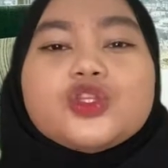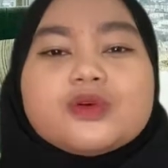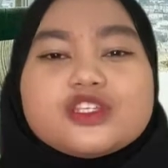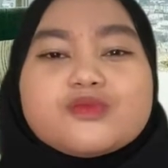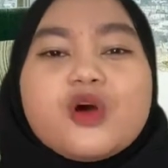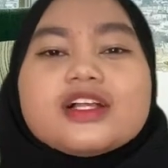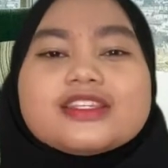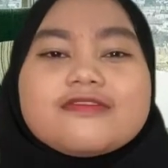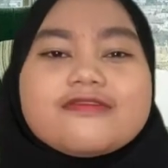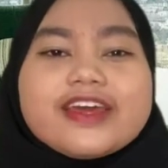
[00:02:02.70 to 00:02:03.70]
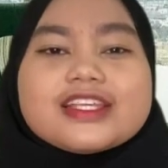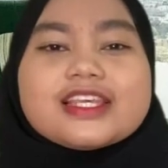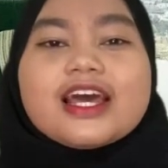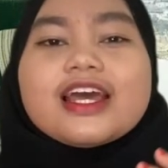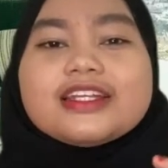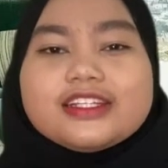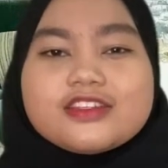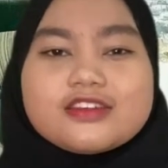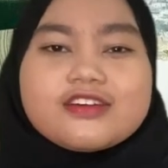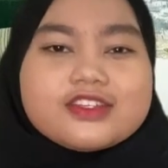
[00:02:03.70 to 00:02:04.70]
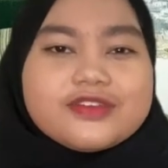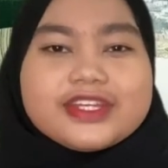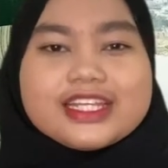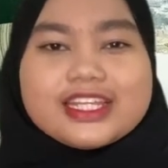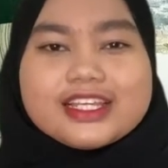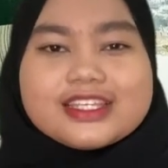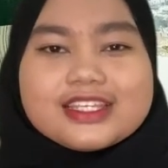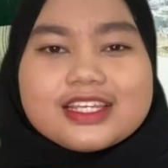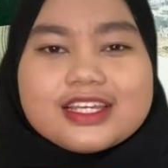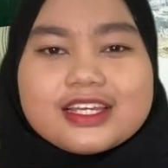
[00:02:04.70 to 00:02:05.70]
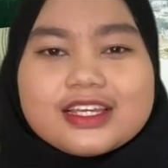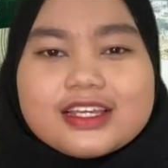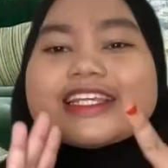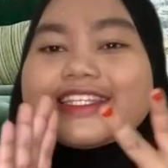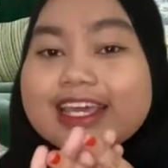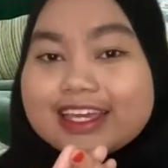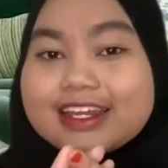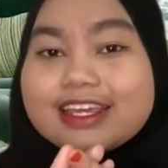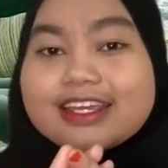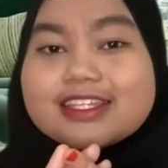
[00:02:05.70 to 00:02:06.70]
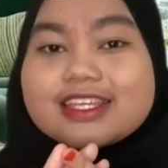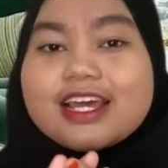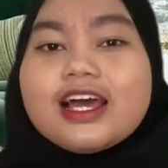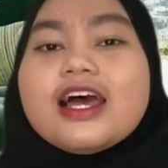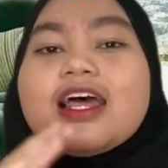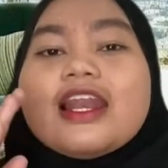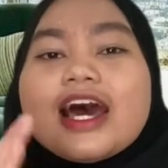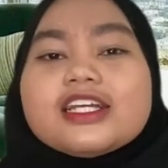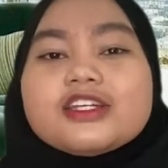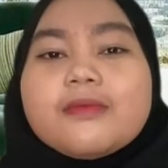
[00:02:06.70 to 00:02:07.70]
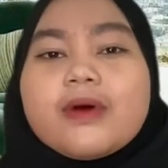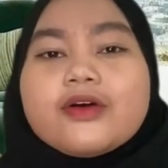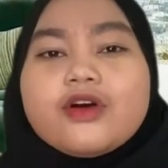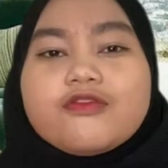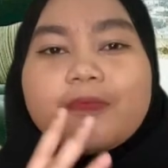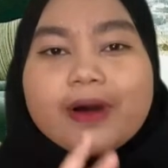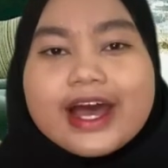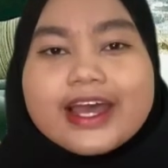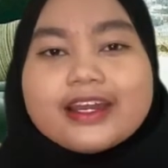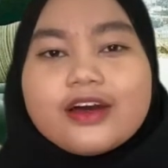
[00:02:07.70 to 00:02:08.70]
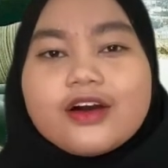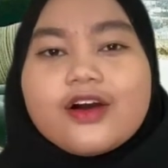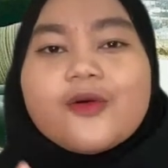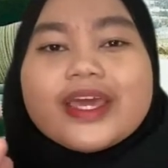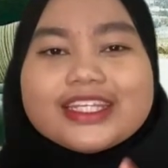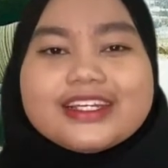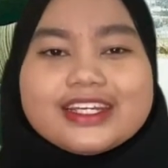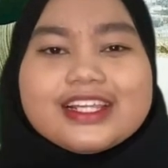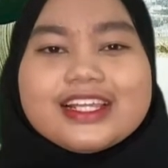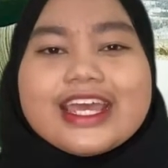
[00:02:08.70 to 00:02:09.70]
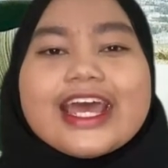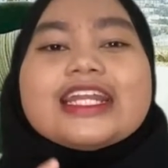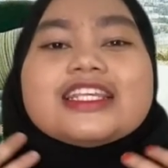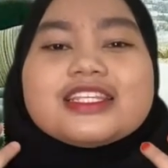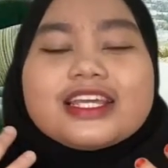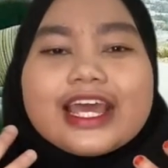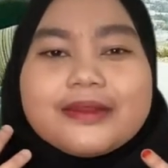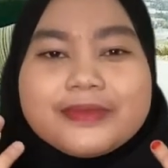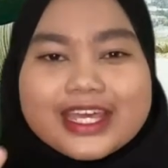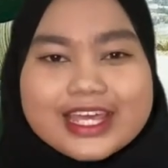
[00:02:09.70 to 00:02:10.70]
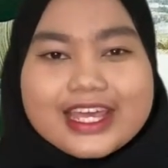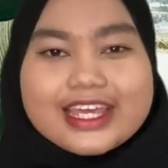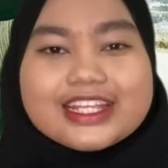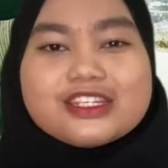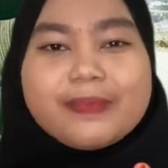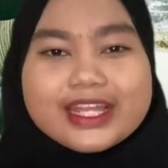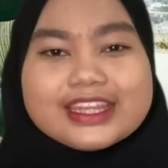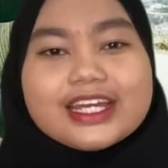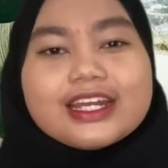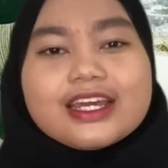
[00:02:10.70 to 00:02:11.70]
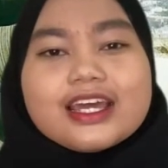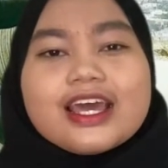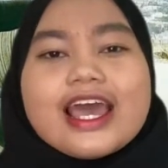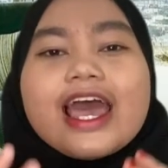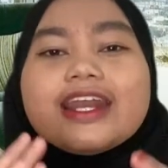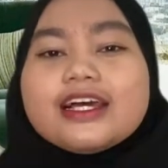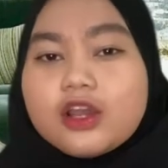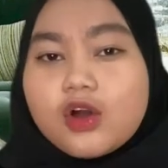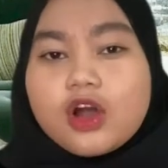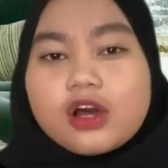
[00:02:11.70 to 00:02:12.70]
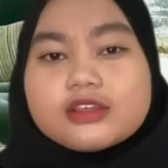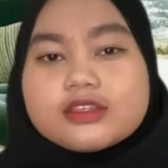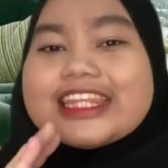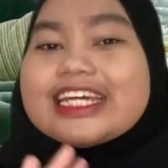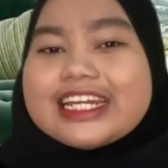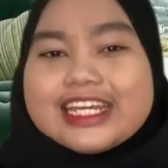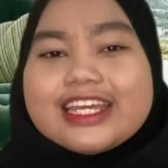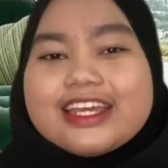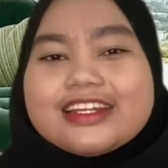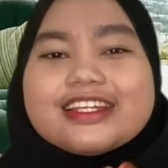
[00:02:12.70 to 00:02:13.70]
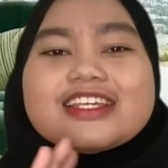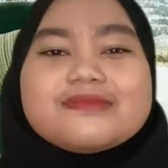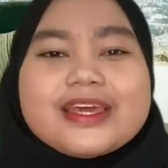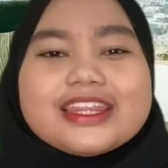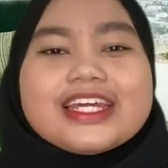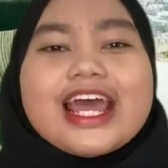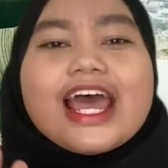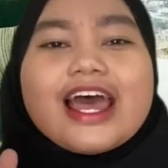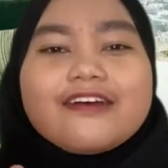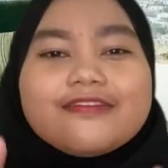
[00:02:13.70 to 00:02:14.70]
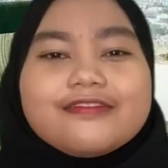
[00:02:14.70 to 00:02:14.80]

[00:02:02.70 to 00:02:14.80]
a small surface discontinuities. Second is large amount of part or material can be inspected at a low cost. Thirdly, this method have